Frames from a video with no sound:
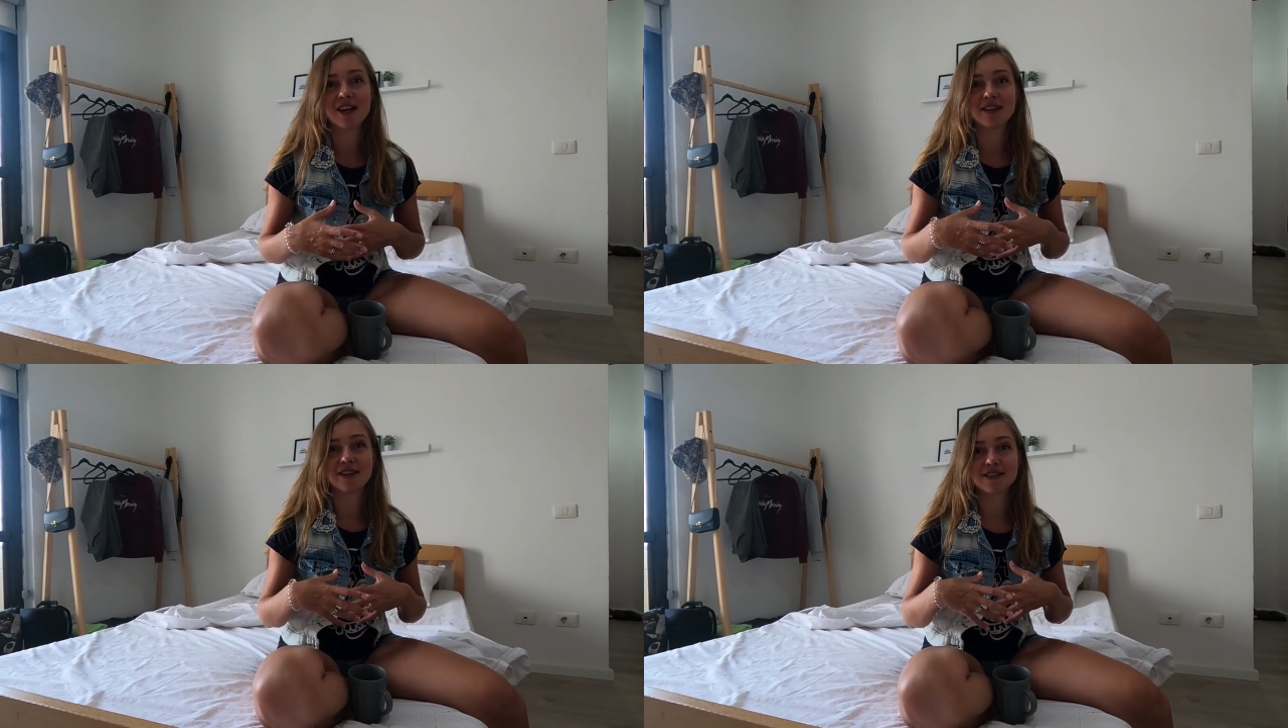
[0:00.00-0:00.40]

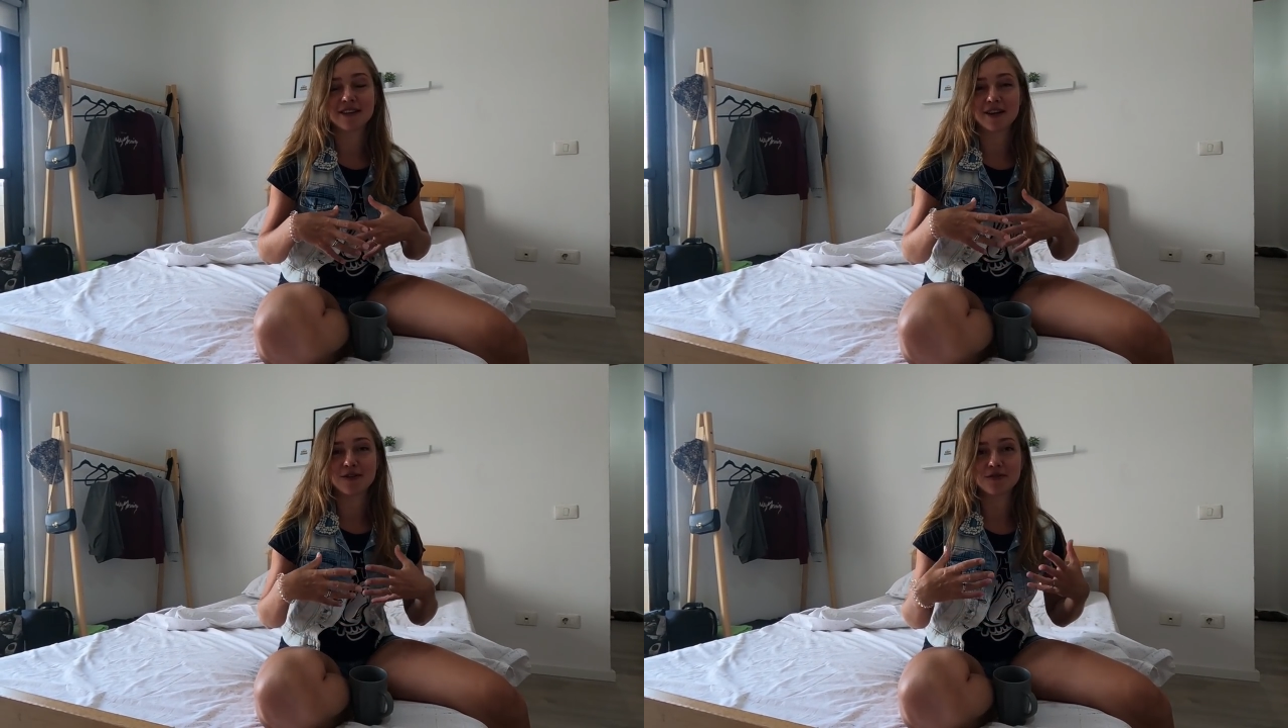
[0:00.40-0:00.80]
There's
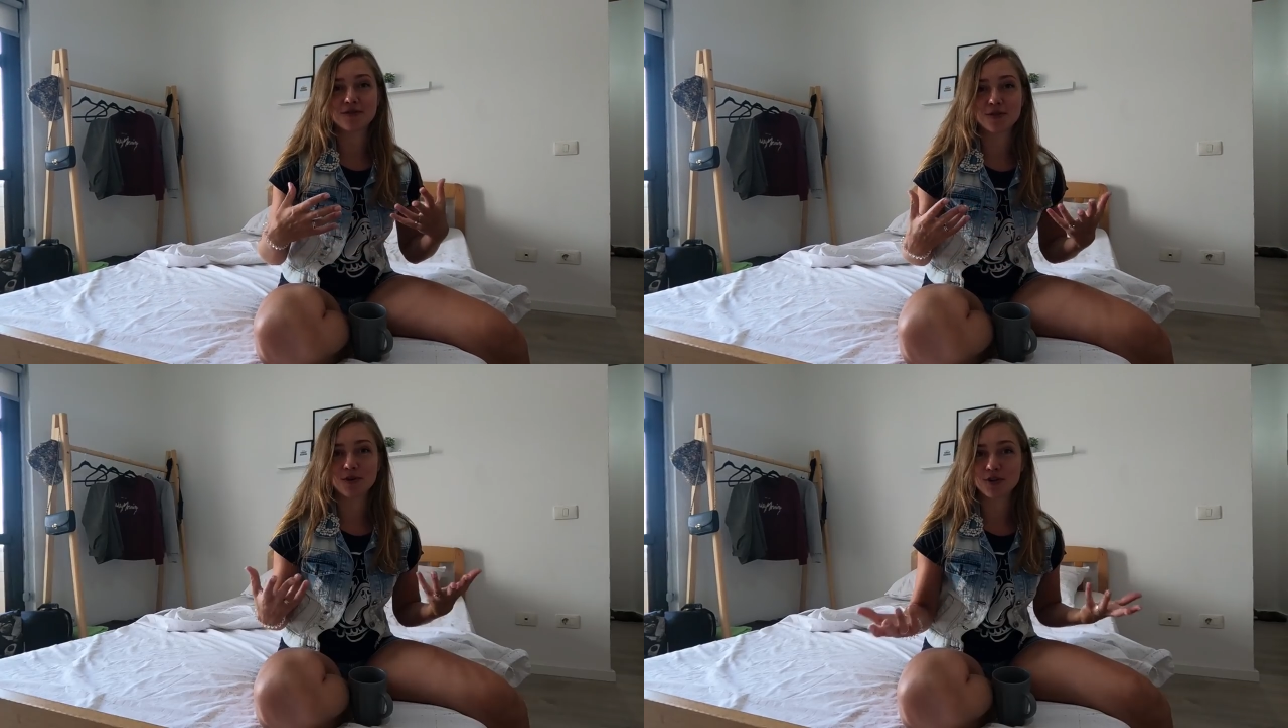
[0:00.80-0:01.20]
like a
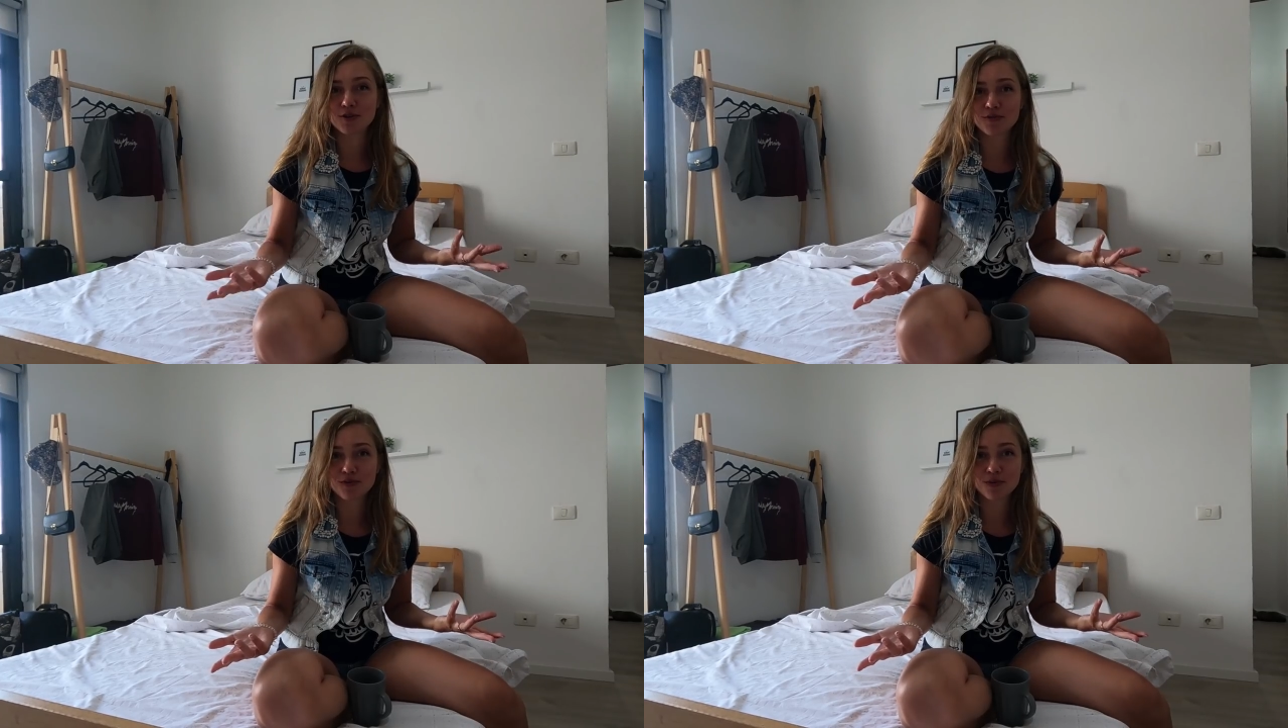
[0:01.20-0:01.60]

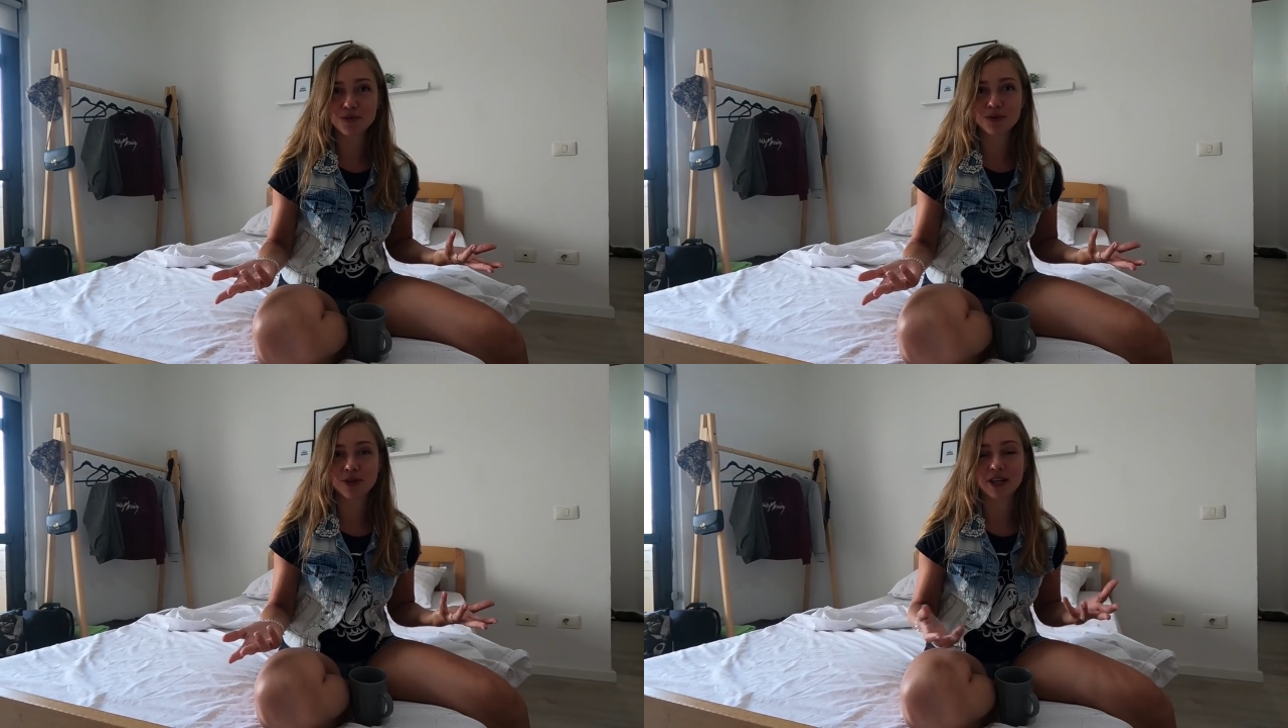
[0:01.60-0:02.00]
Turkish
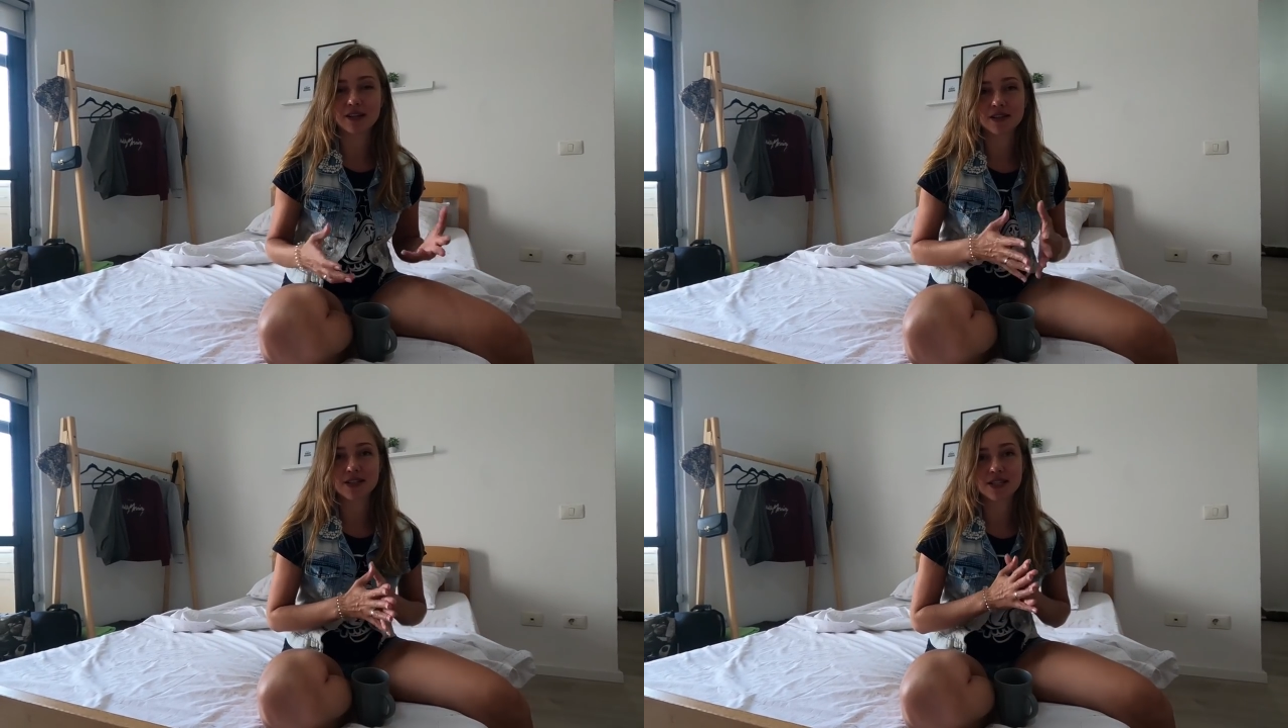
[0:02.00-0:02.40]
food,
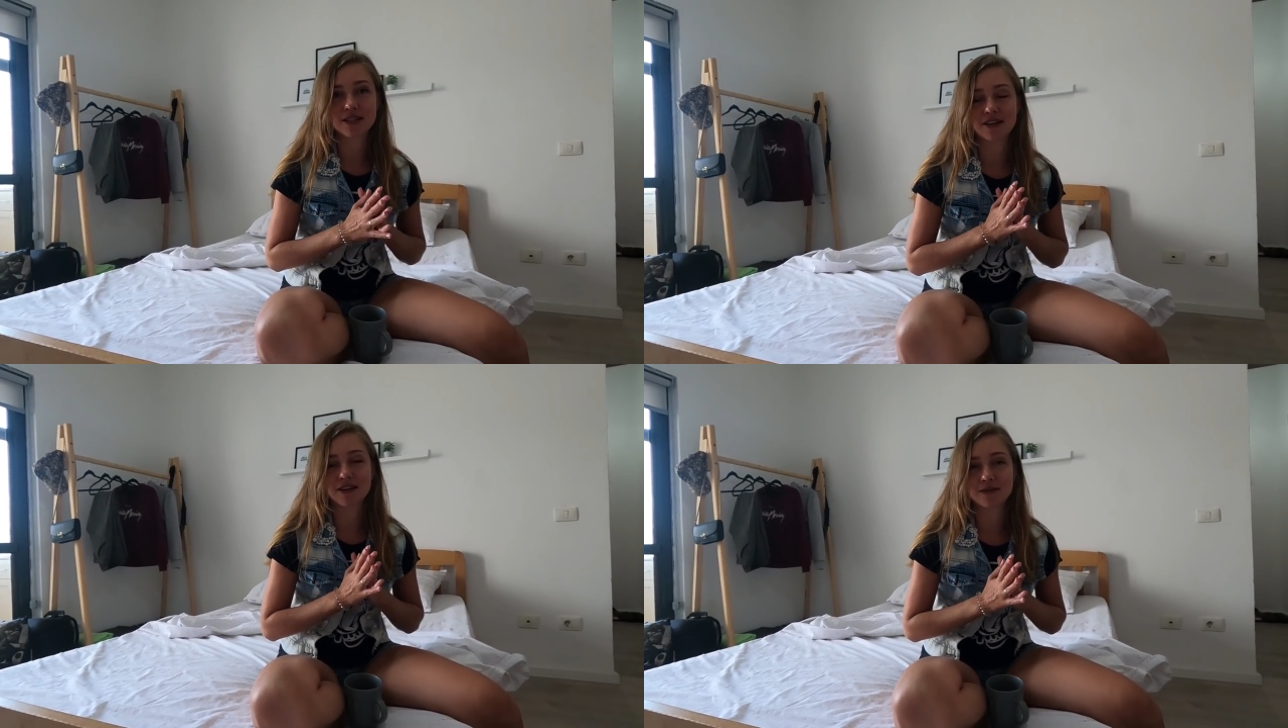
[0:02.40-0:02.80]
and
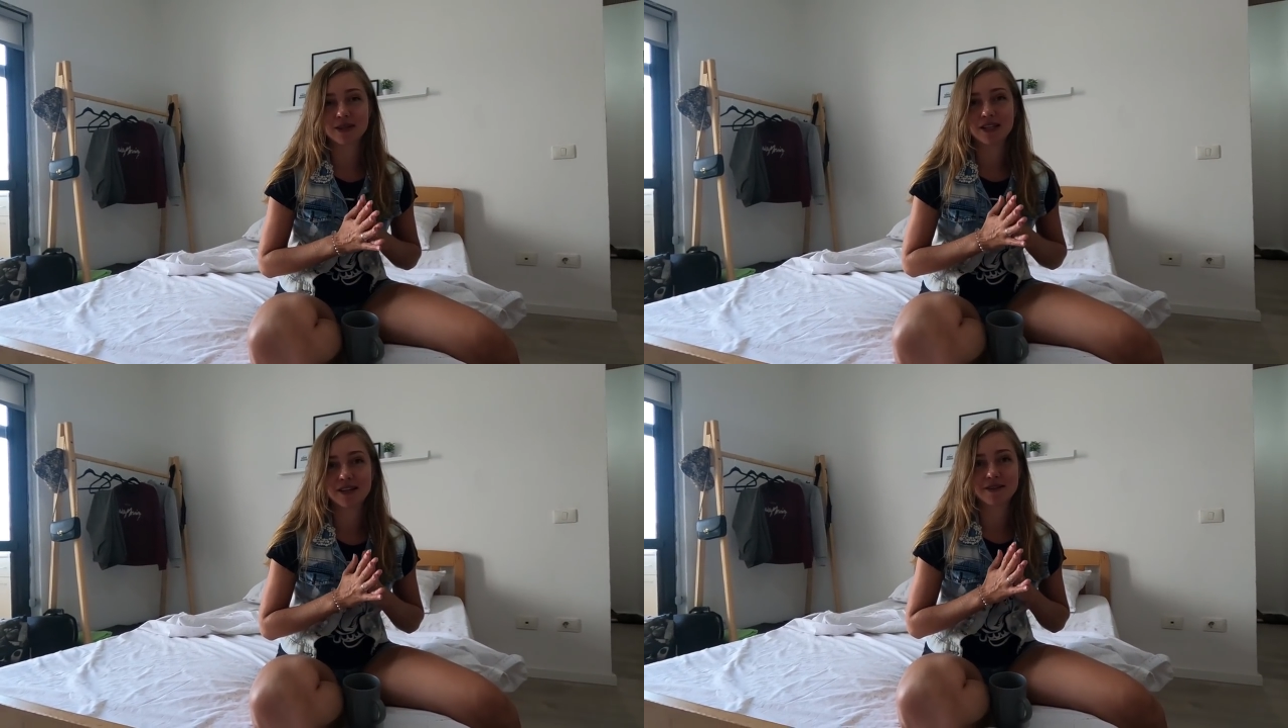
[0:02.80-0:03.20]
it's uh,
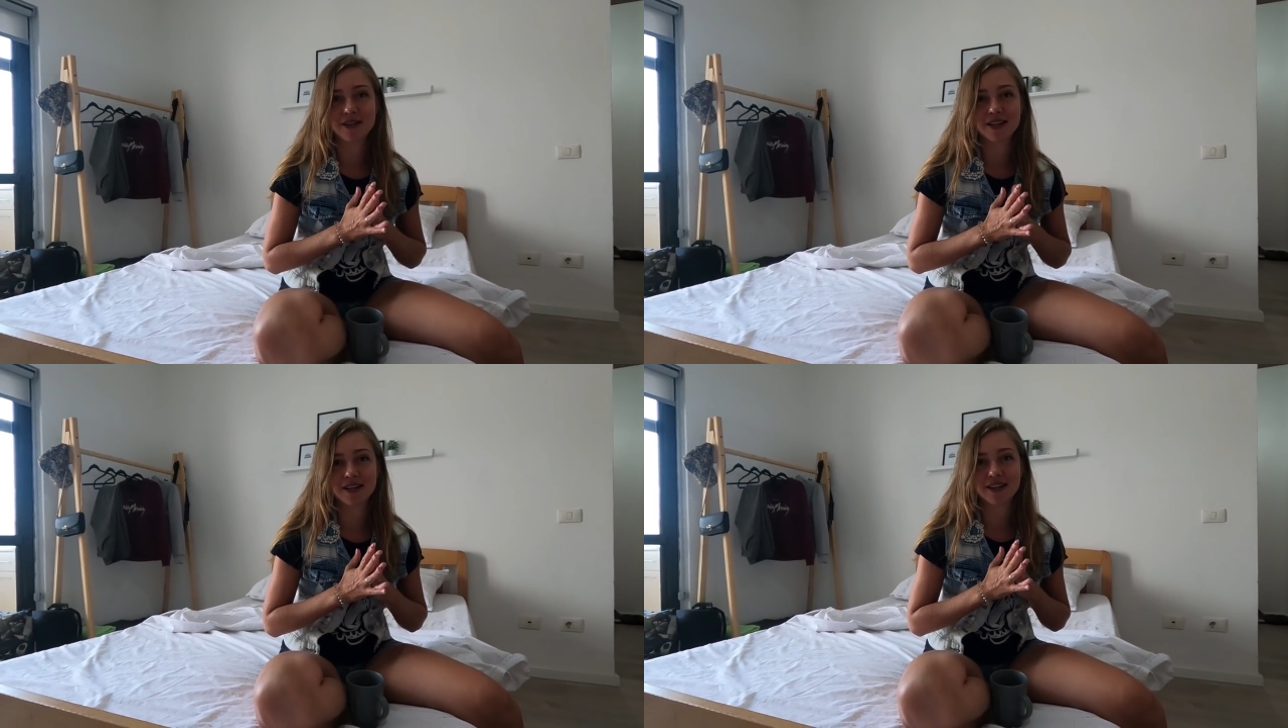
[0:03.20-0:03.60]
really,
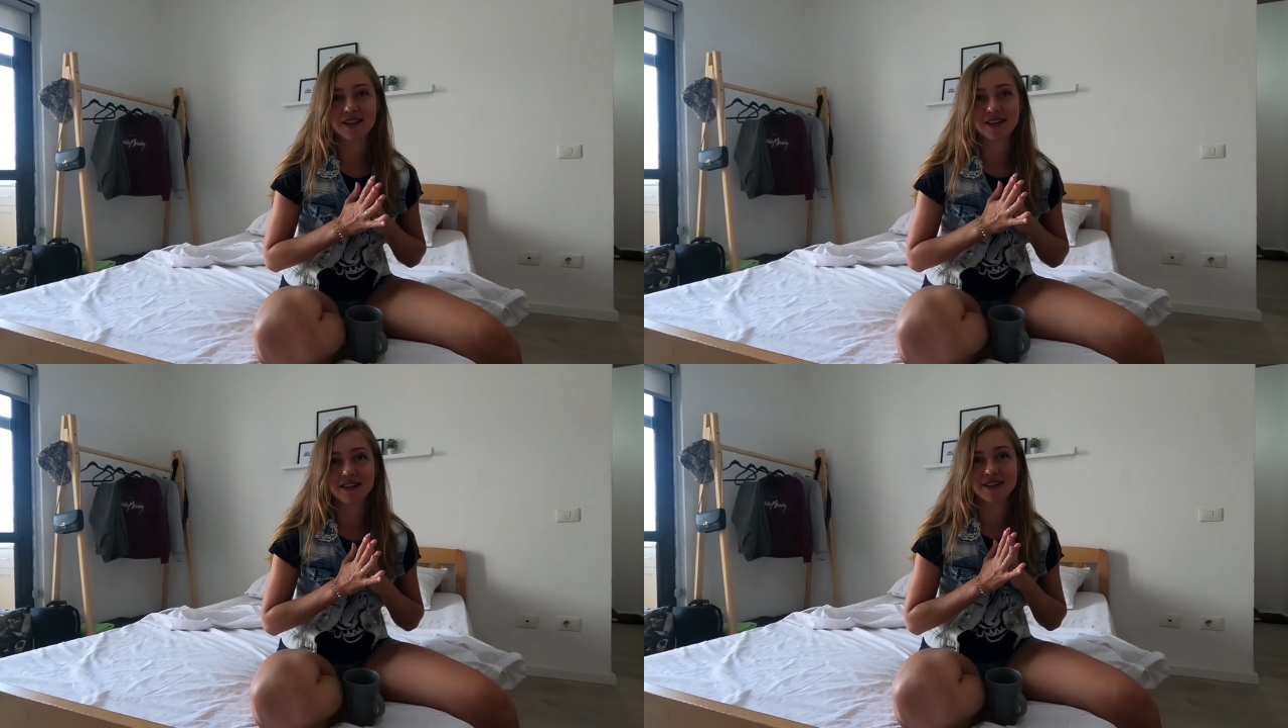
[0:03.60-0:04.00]
really
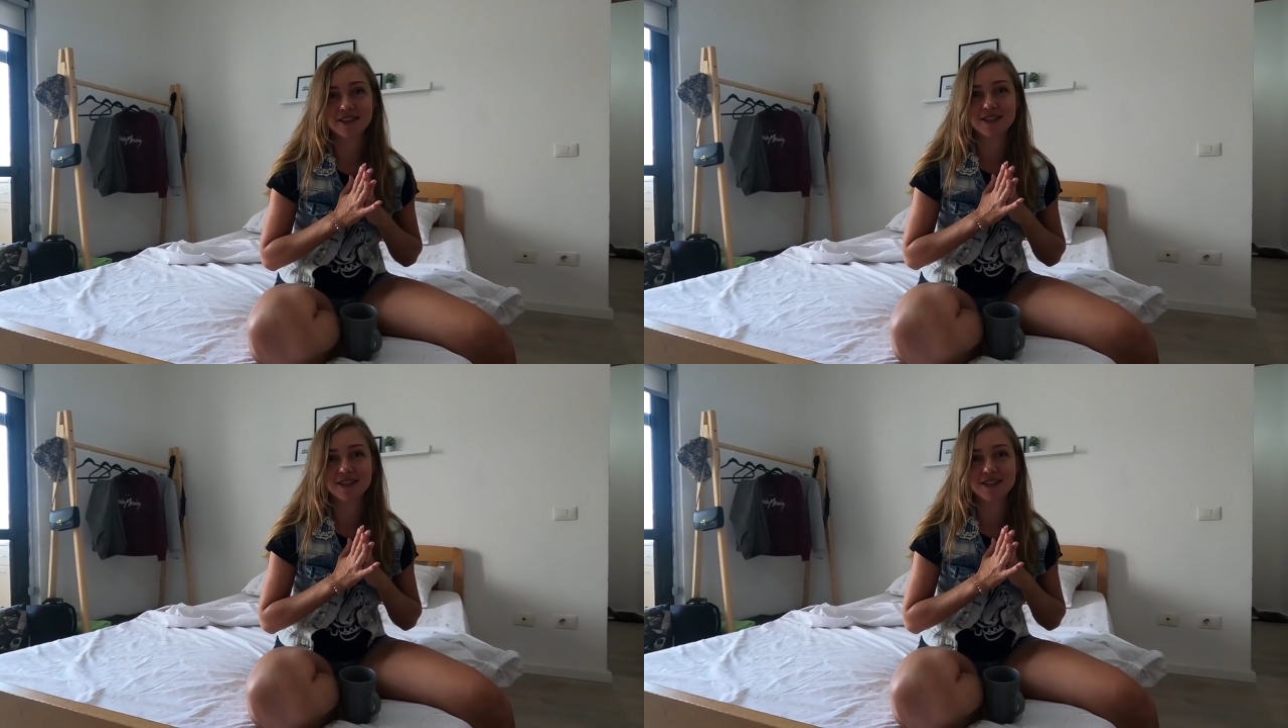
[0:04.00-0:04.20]
uh,